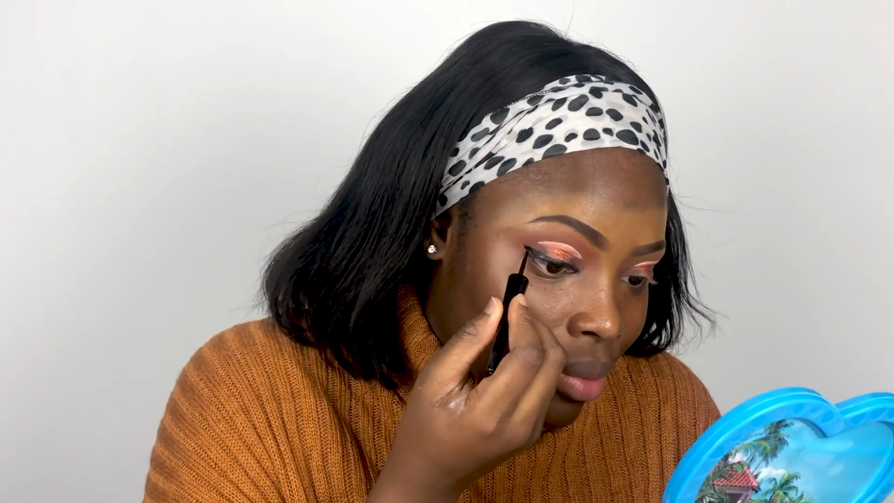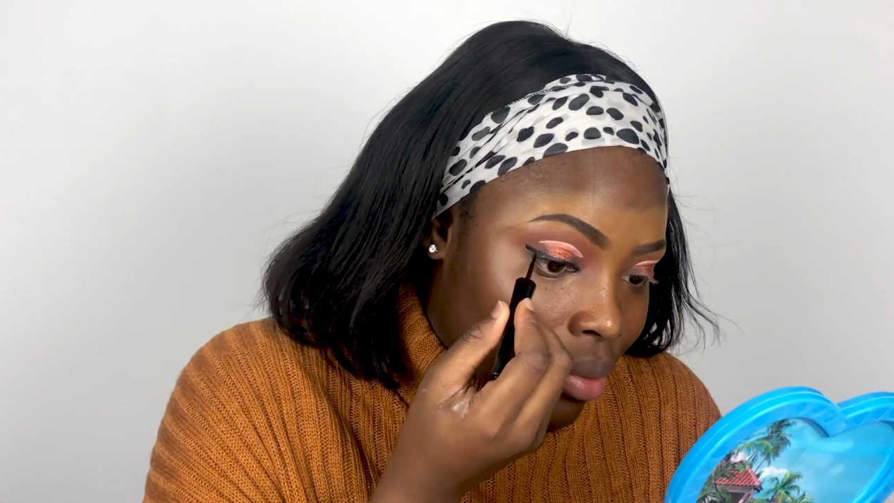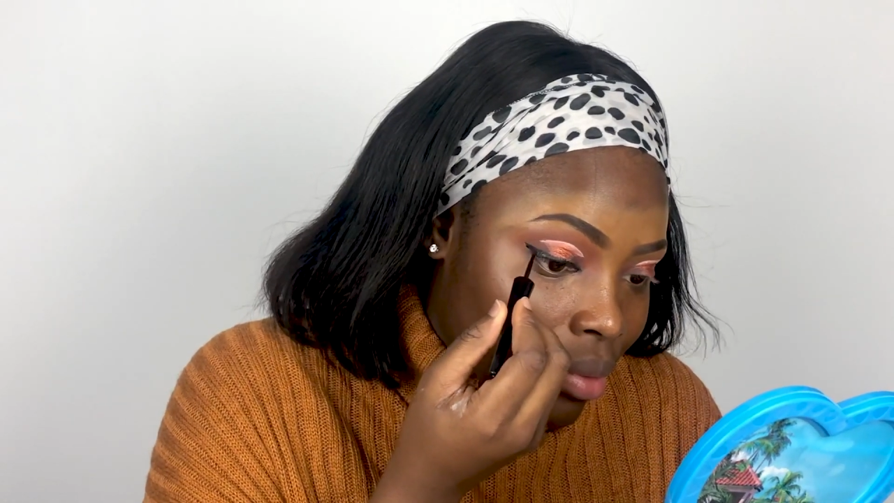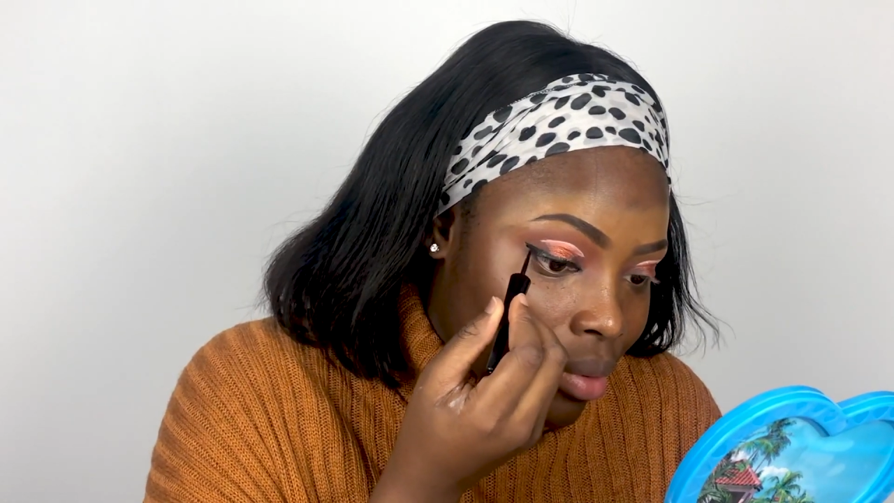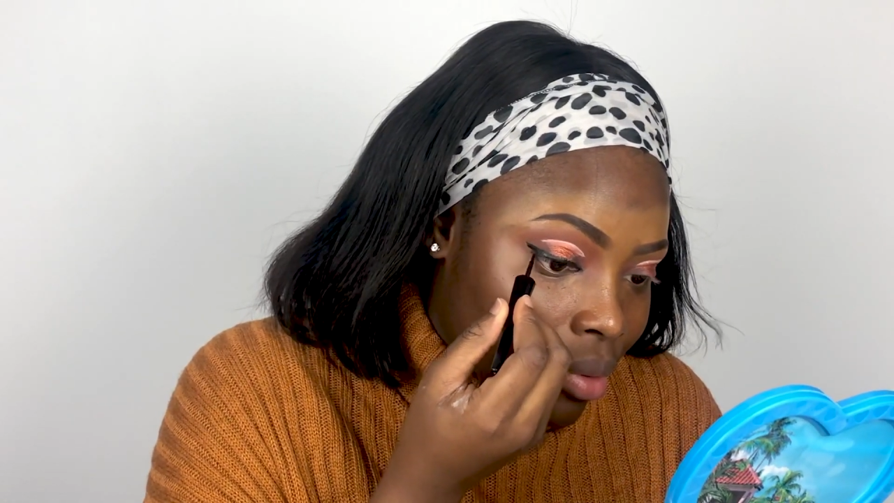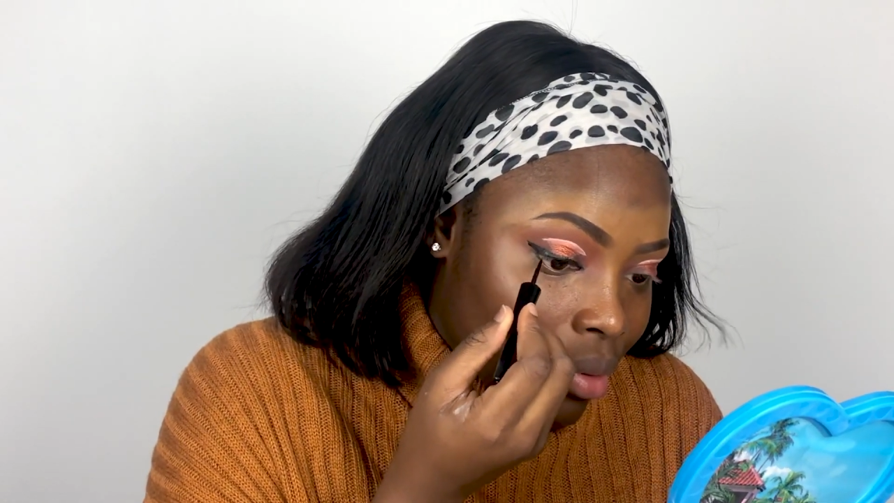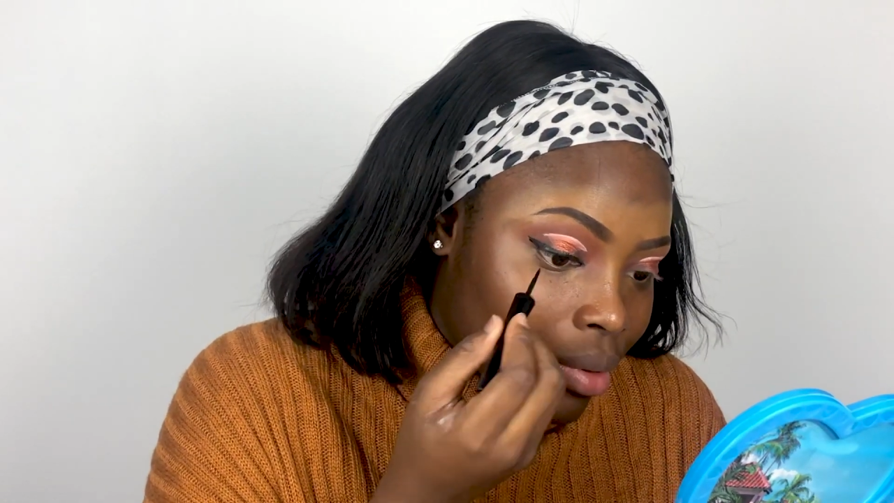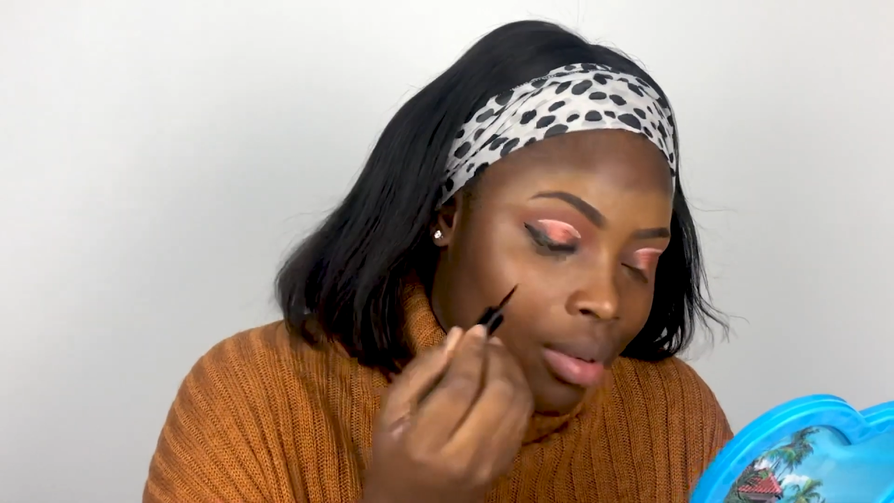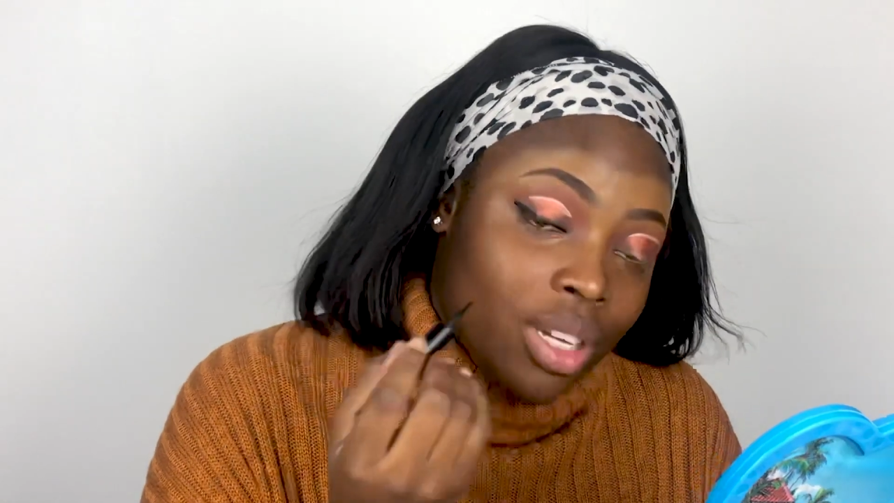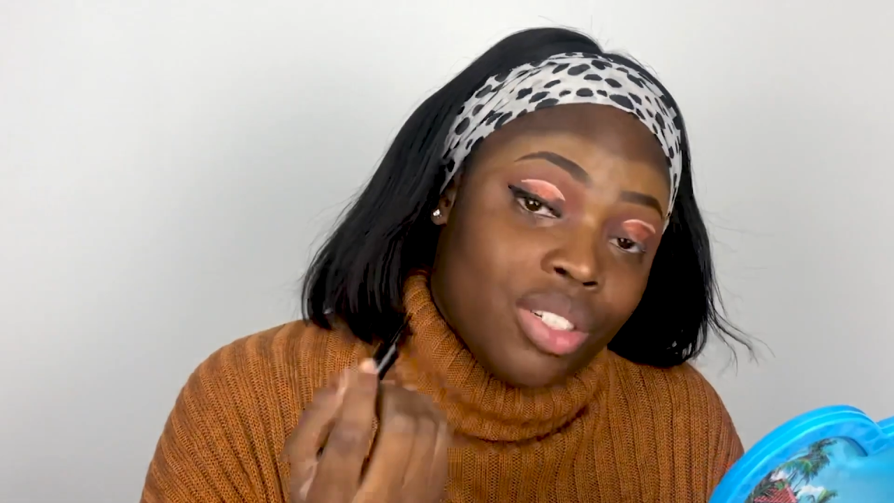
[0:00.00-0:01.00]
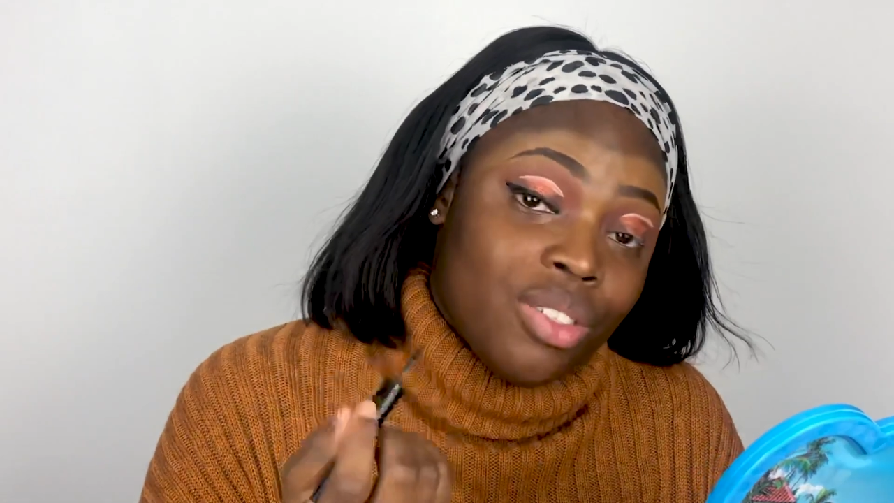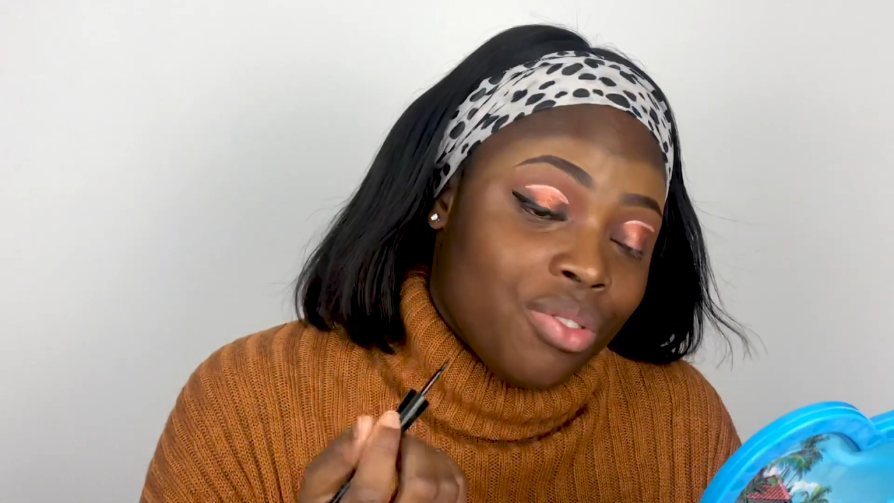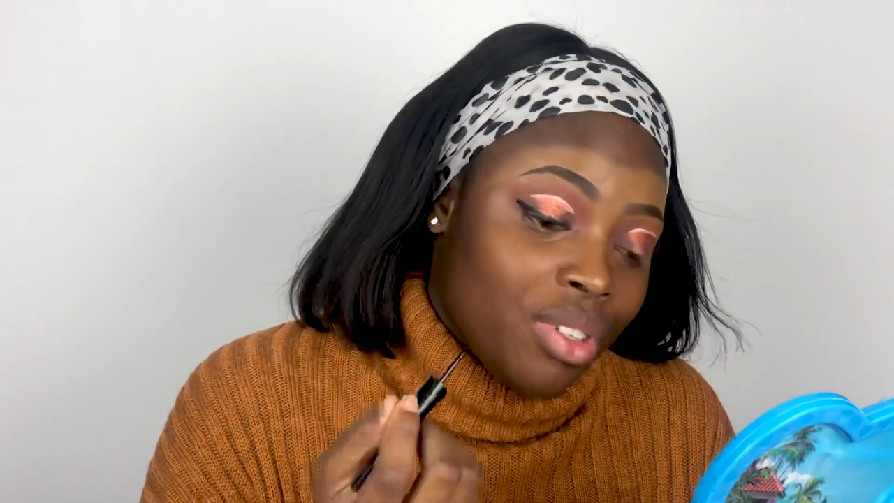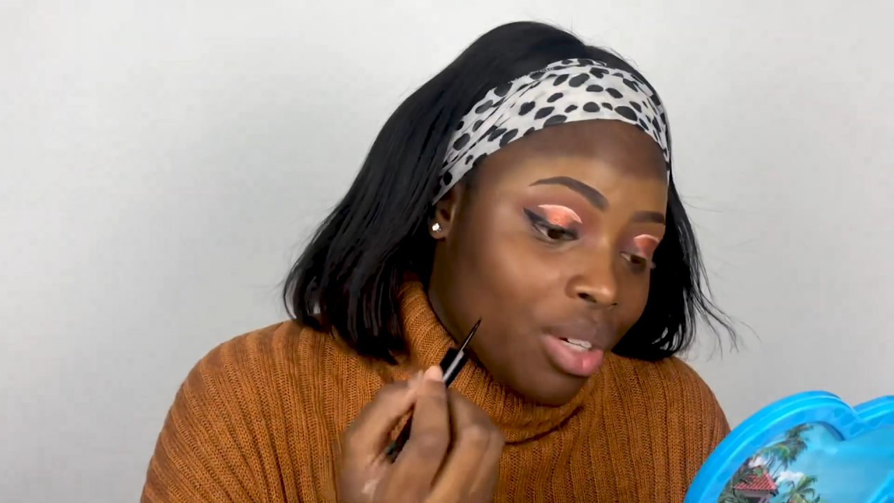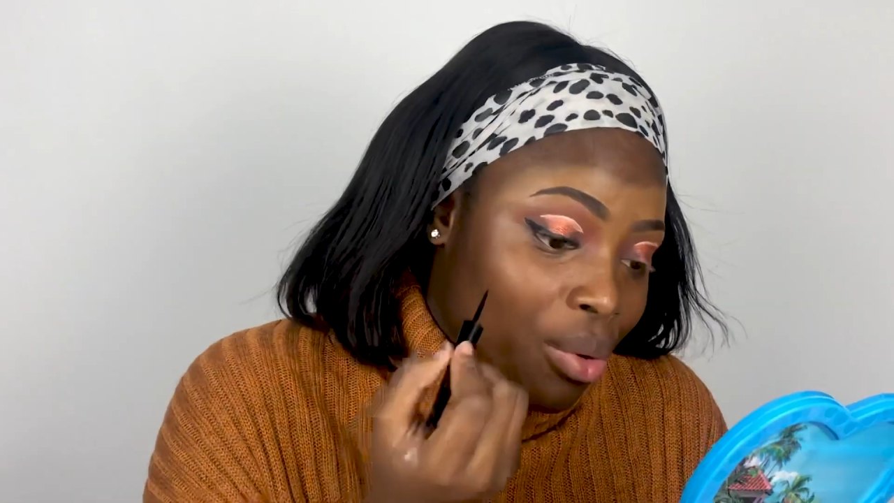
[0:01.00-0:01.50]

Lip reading: I'm actually really